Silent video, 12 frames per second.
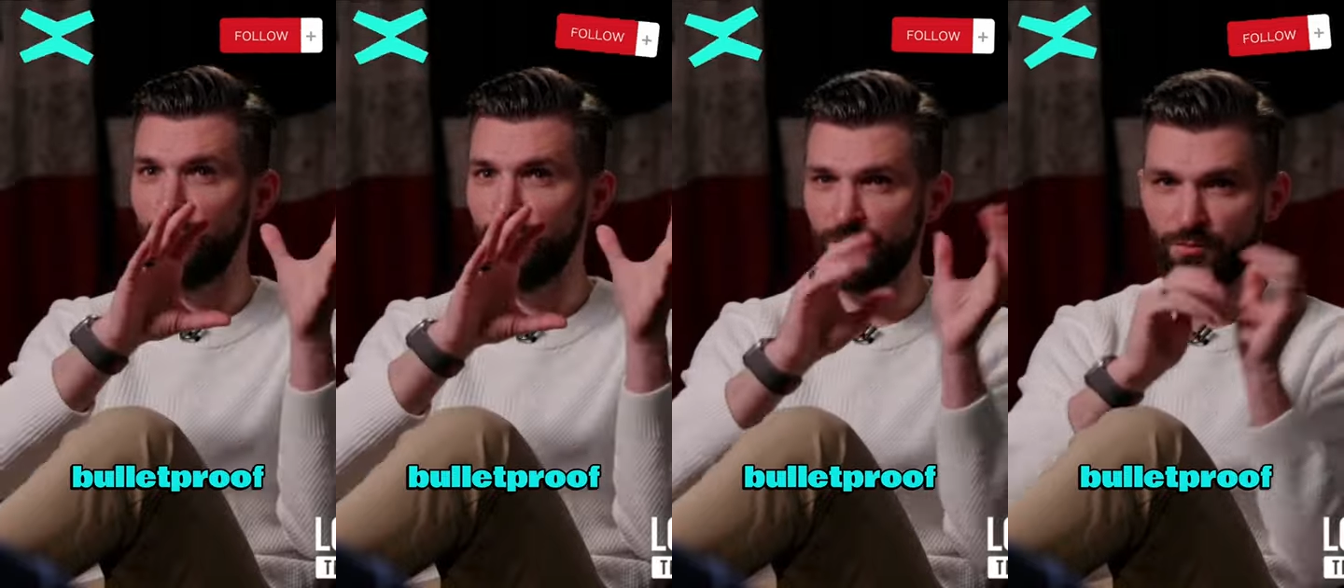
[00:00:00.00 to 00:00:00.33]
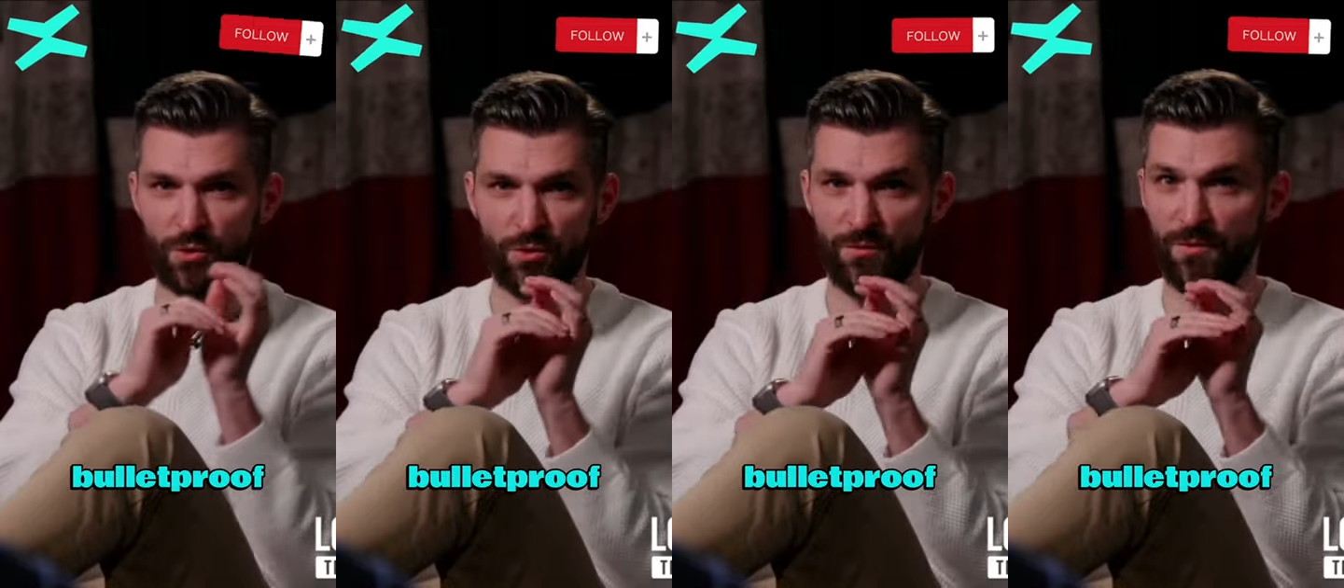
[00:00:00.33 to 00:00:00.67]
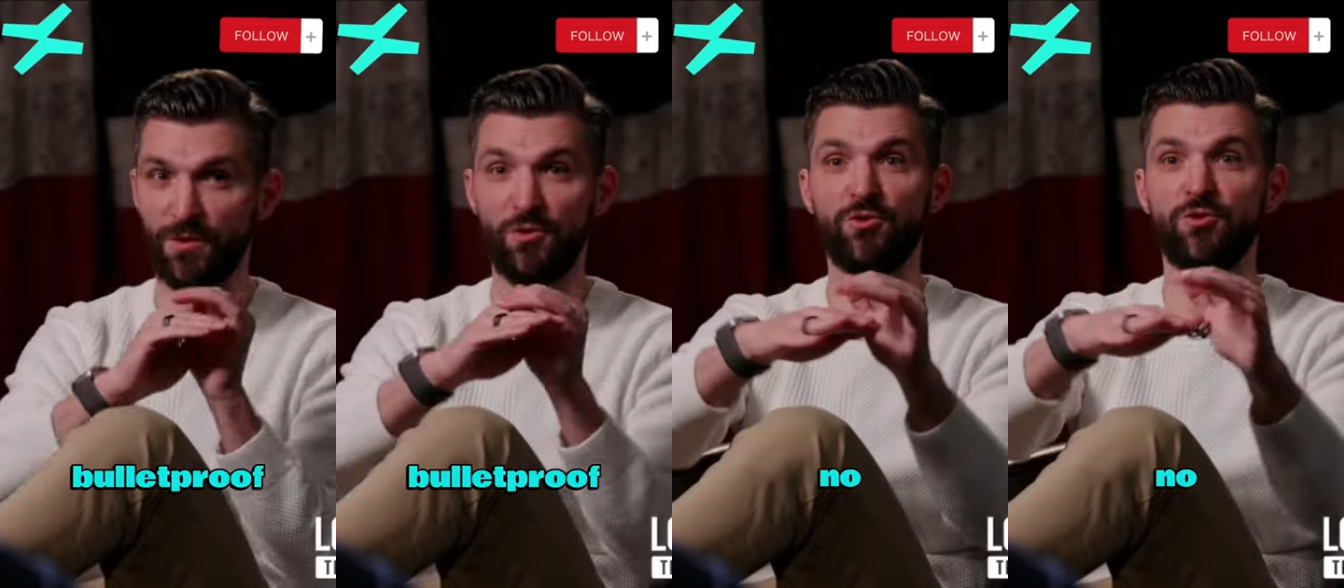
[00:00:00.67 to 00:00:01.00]

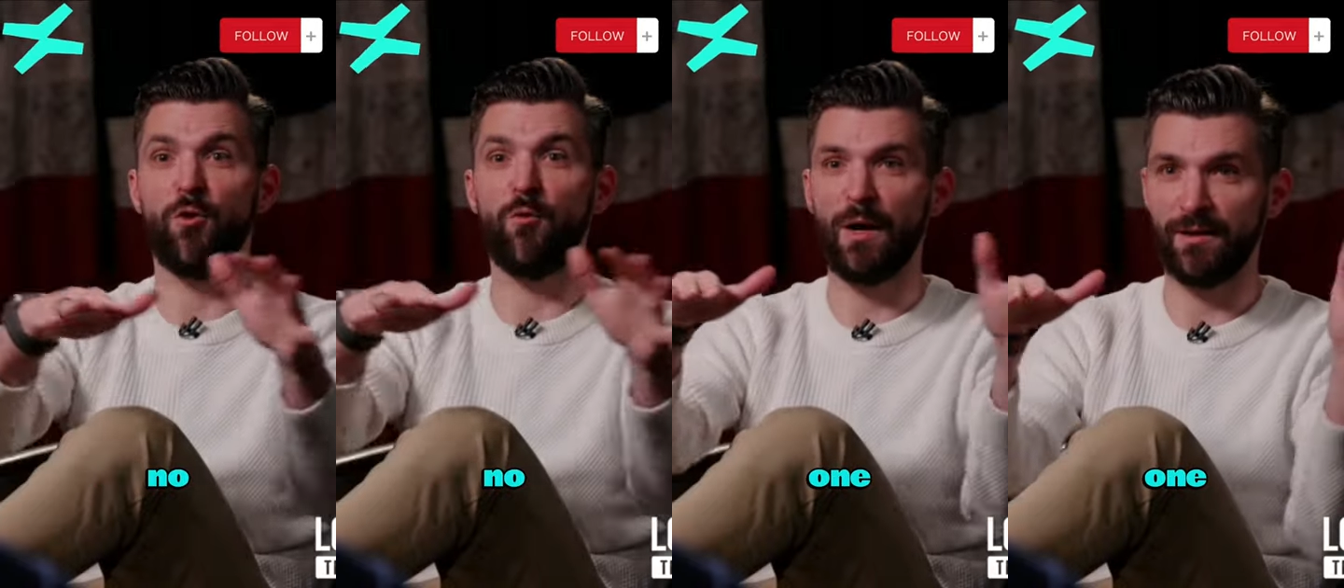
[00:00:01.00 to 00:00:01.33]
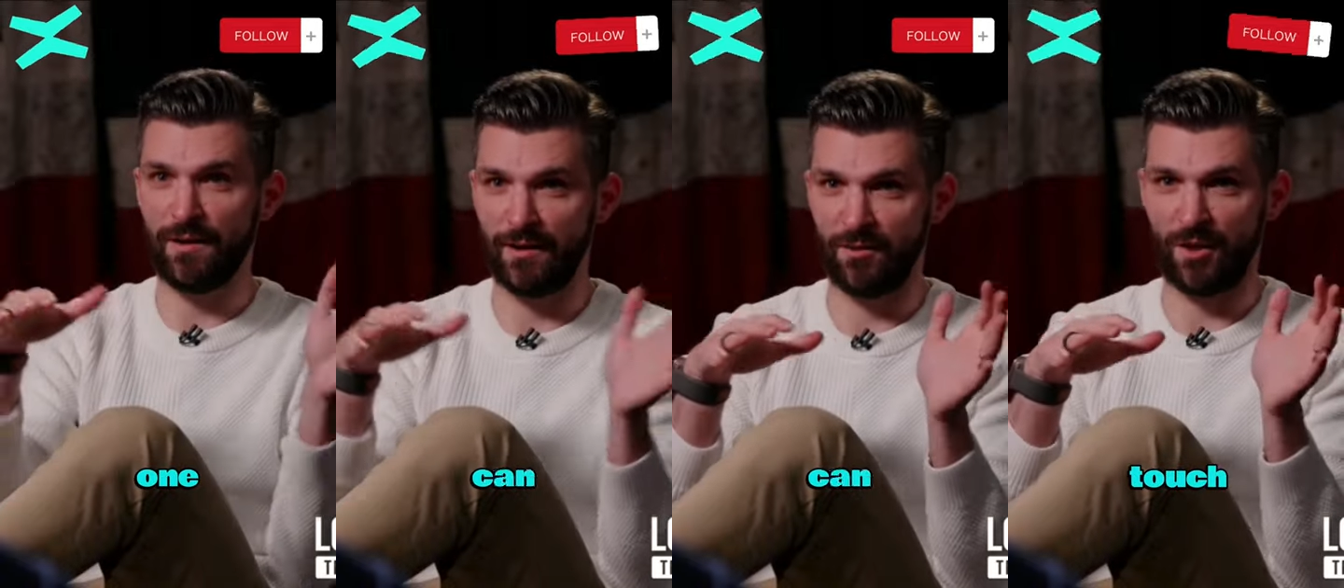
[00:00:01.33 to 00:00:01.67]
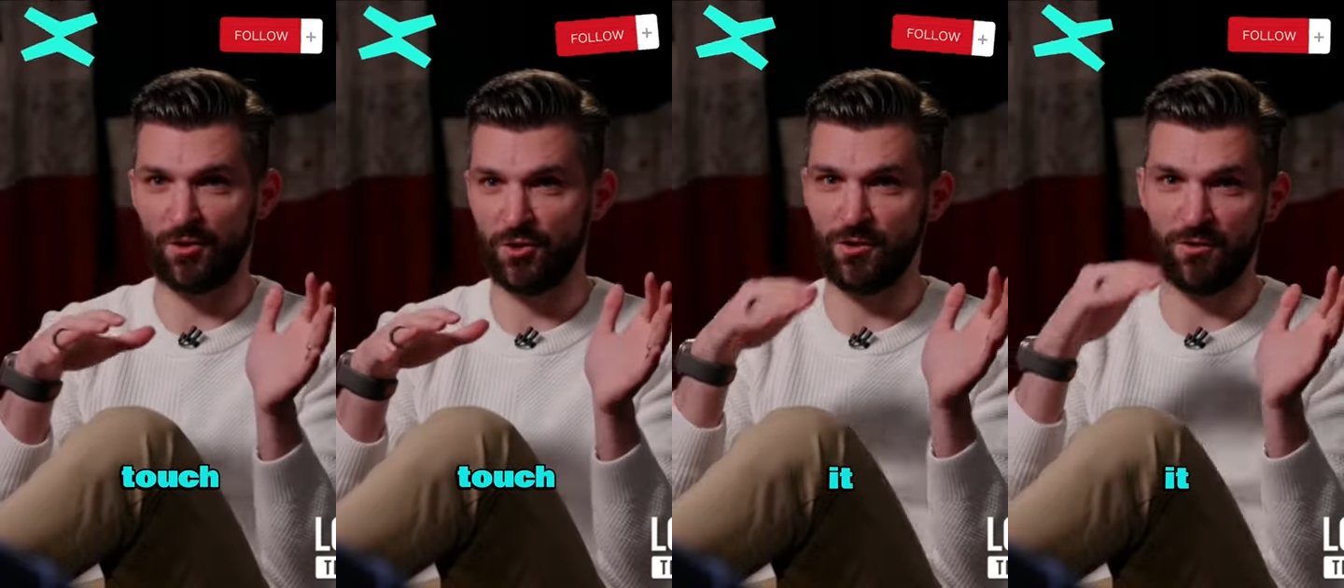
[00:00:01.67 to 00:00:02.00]
bulletproof. No one can
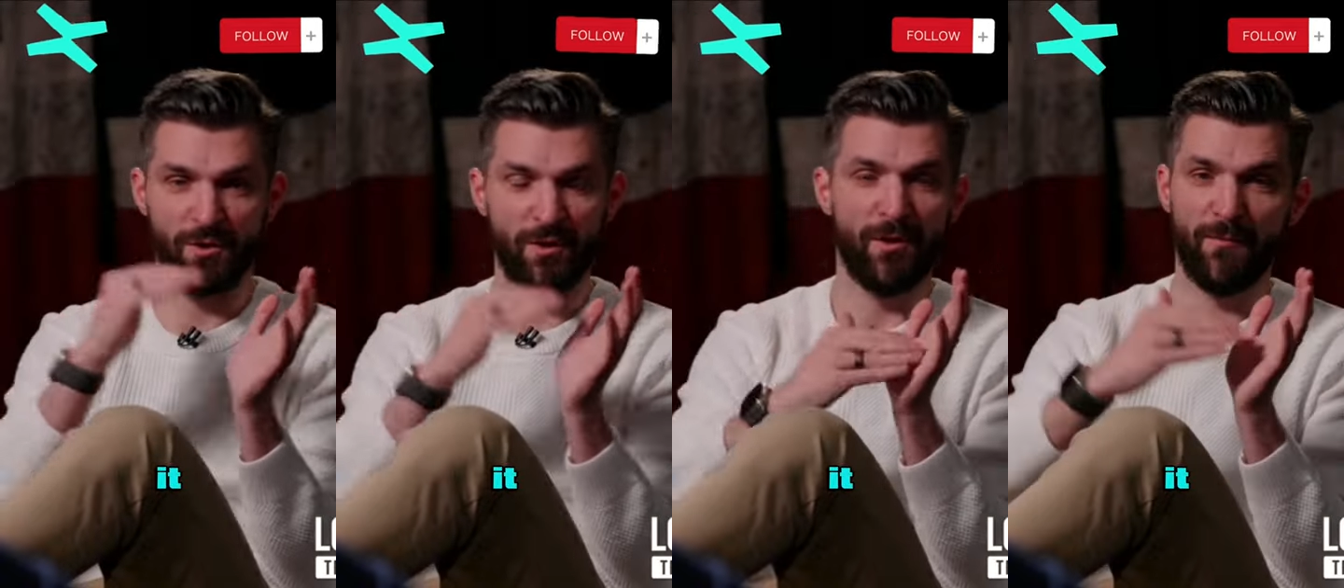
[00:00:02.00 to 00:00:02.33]
touch it.